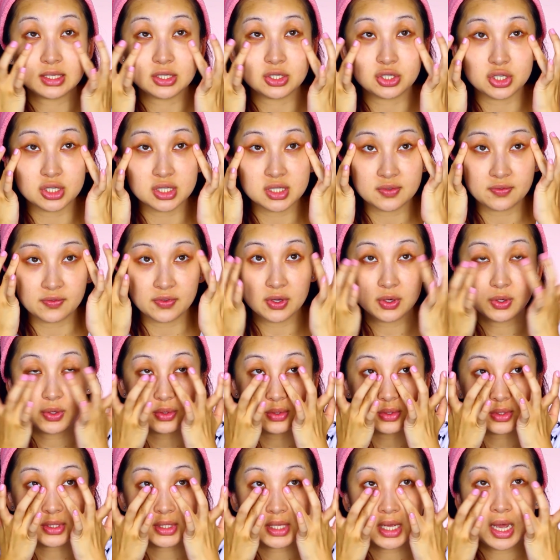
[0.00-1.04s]
It just
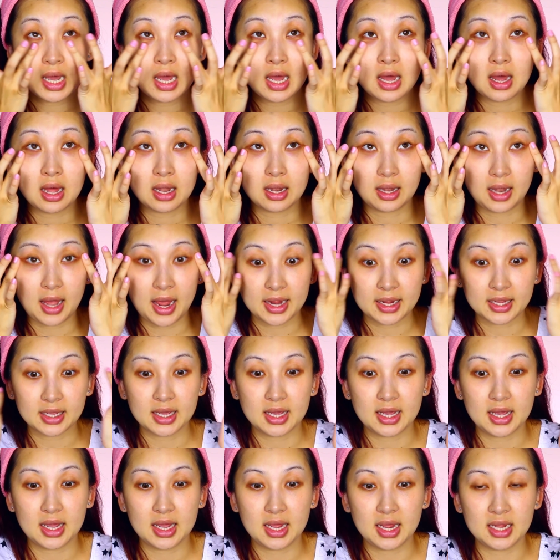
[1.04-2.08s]
feels like
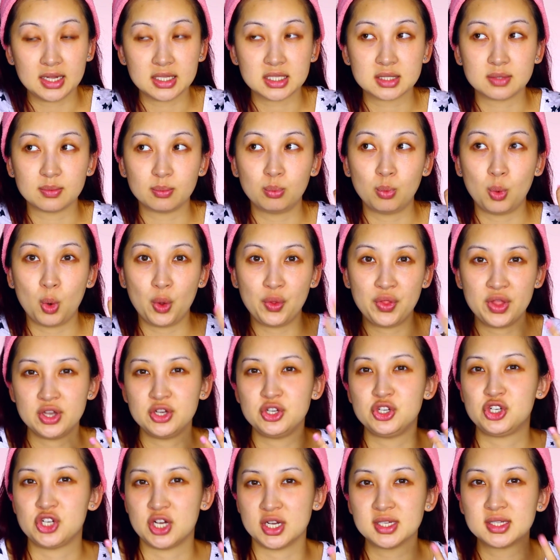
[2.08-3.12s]
it's more
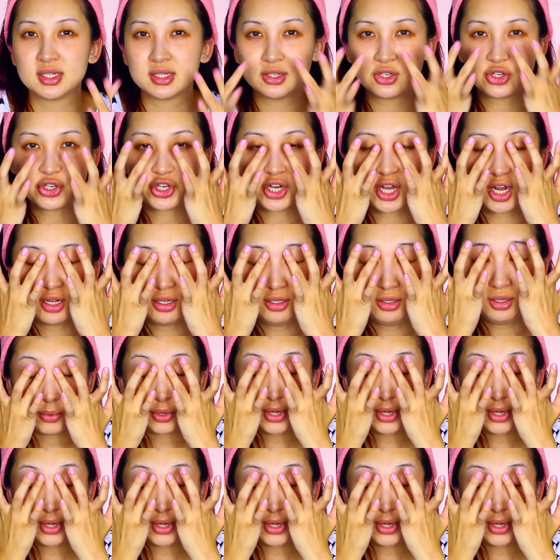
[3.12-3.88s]
than just a gel.